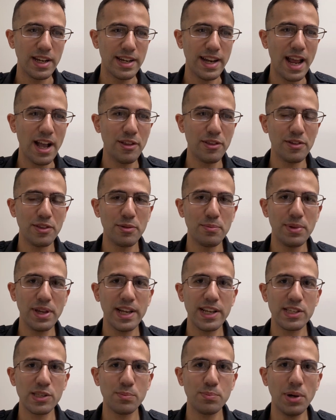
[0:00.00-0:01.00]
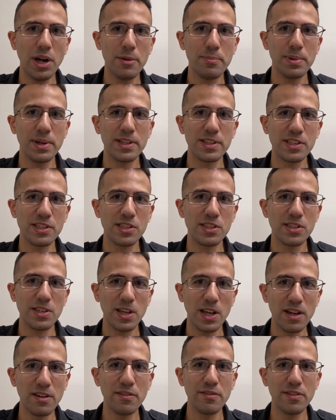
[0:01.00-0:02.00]
now they're the biggest puppets
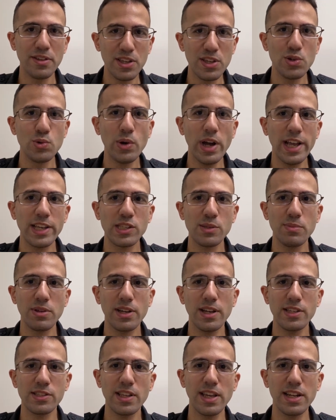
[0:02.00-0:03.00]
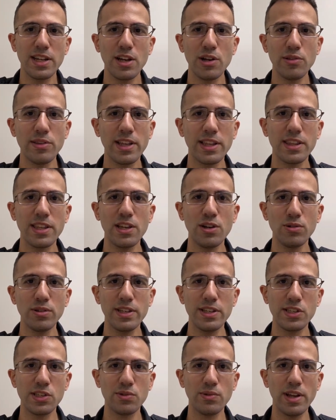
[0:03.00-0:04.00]
of the U.S. because they know that the
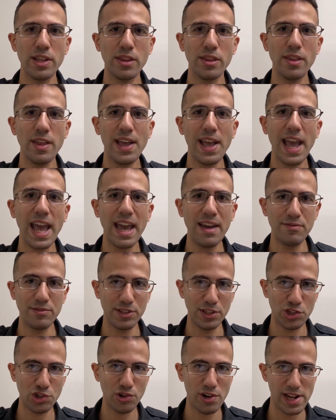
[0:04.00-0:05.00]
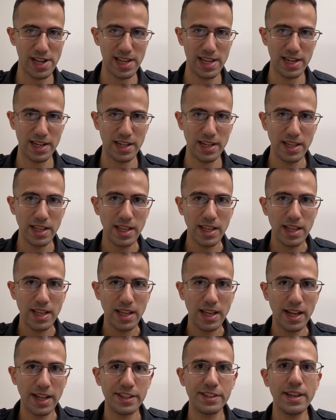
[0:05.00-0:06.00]
only strength they have to try and
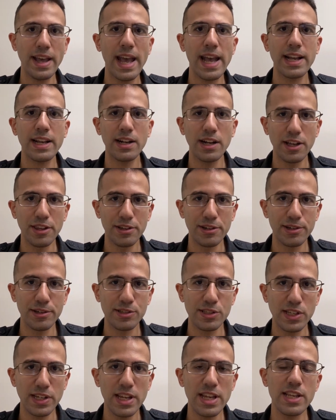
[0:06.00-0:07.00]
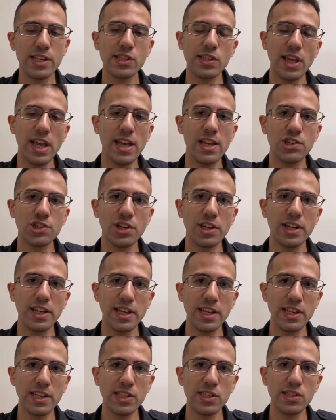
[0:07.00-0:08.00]
attack others in East Asia
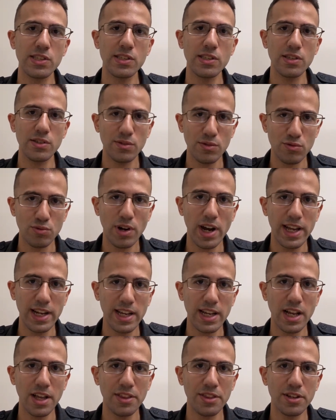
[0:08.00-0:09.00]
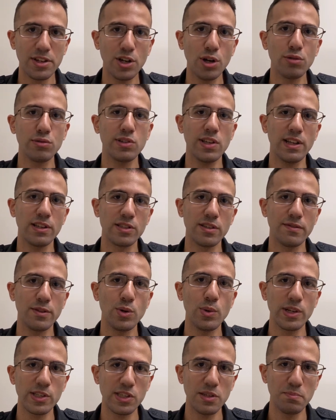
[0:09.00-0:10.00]
is riding on the coattails of
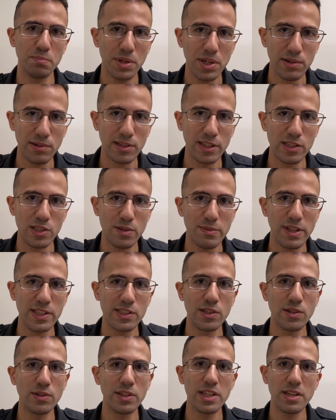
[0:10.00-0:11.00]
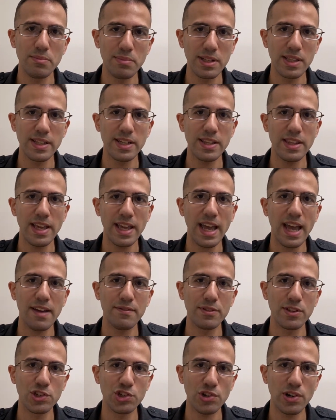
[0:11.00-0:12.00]
U.S. imperialism. That's the only ability they have
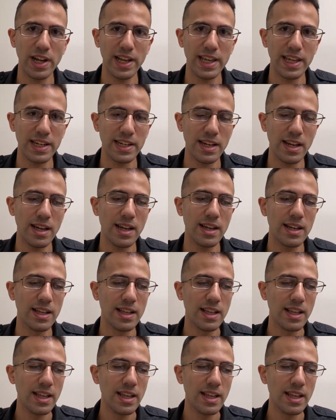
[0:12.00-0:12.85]
to try and